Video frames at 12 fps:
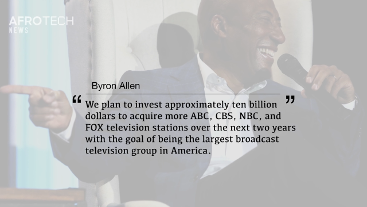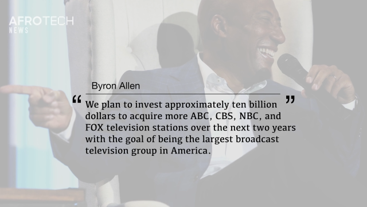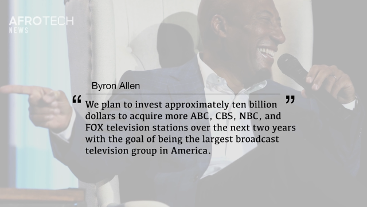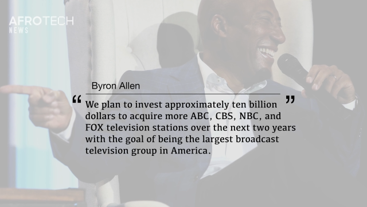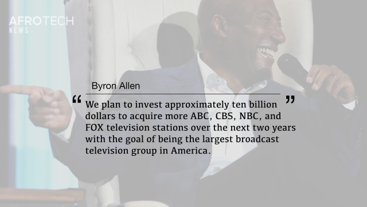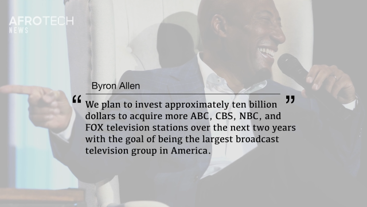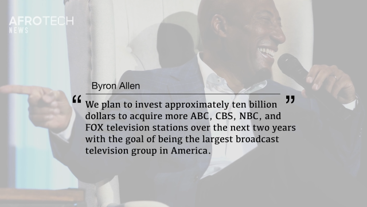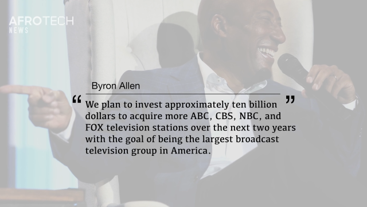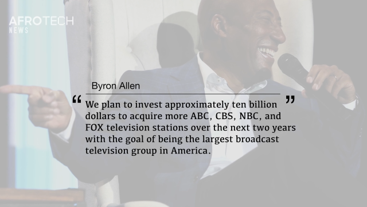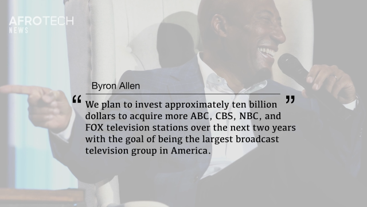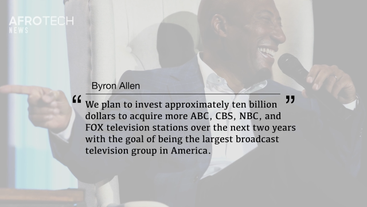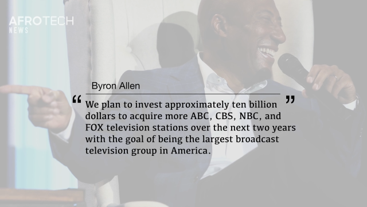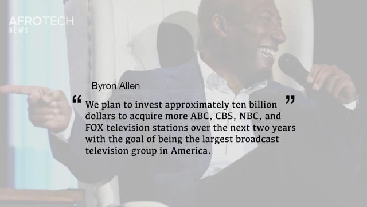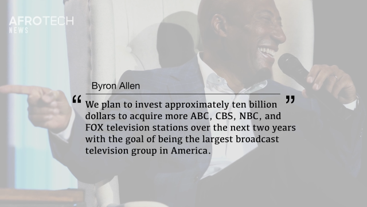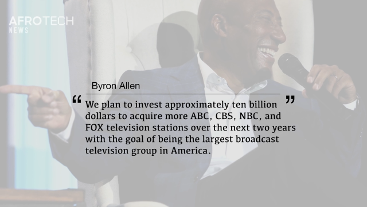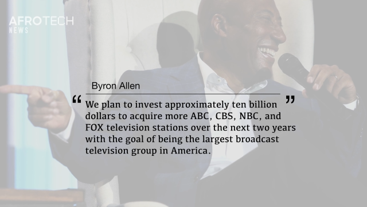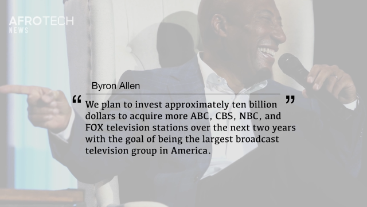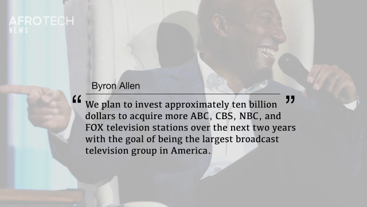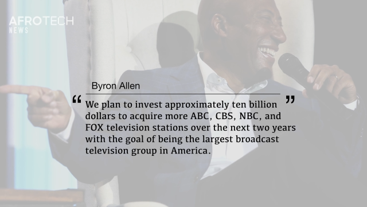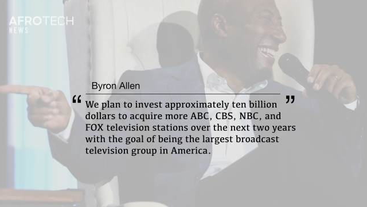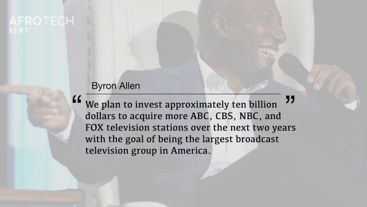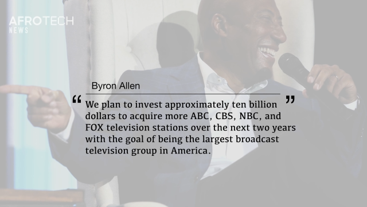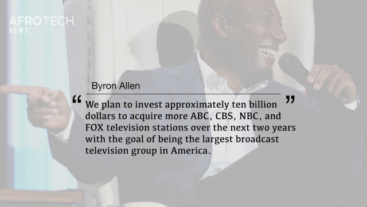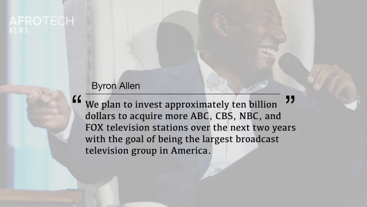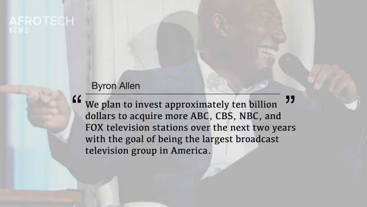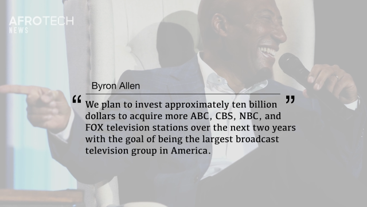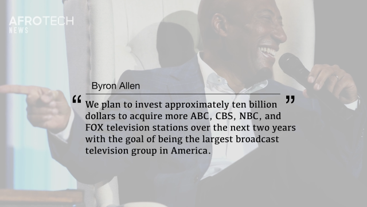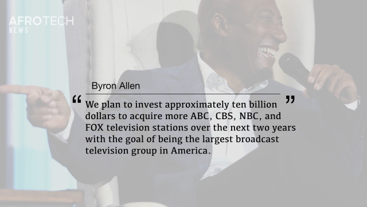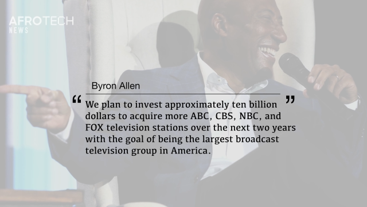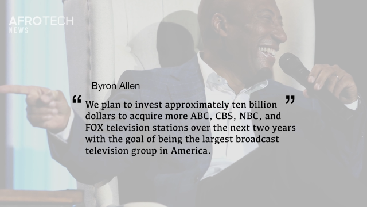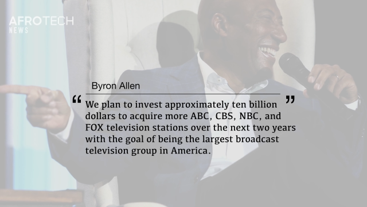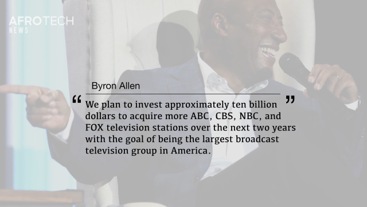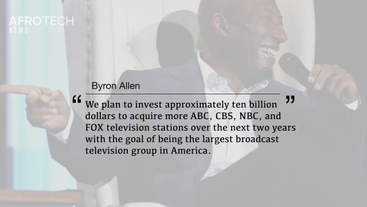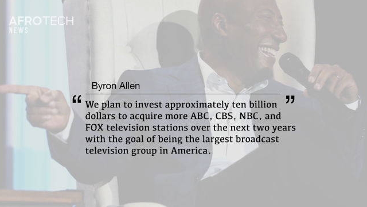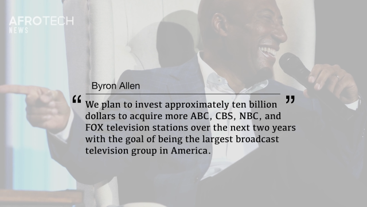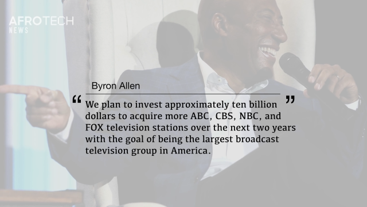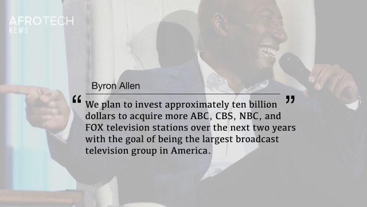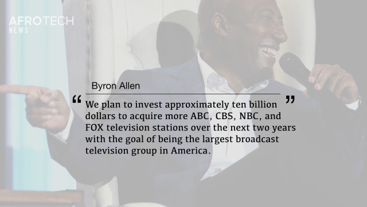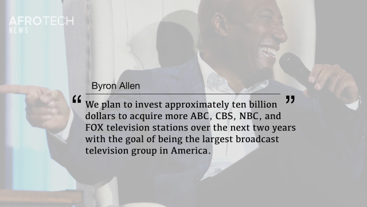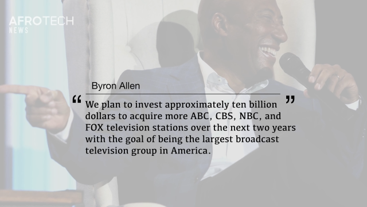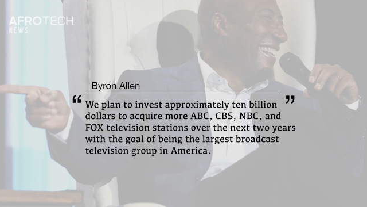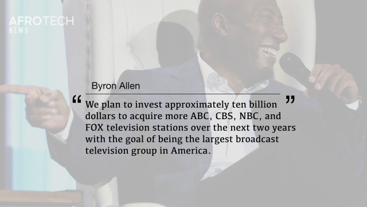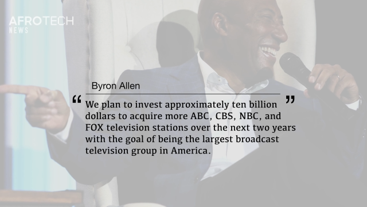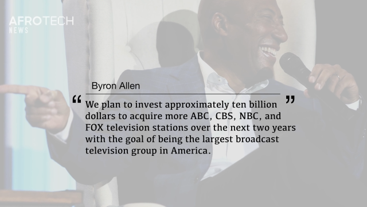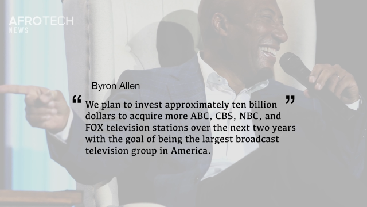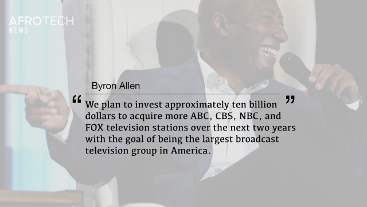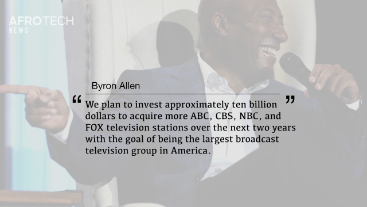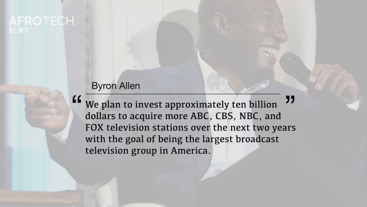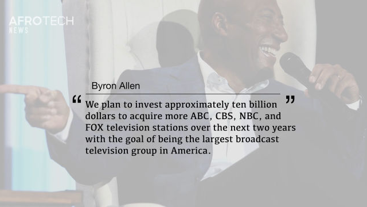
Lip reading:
(no speaker visible)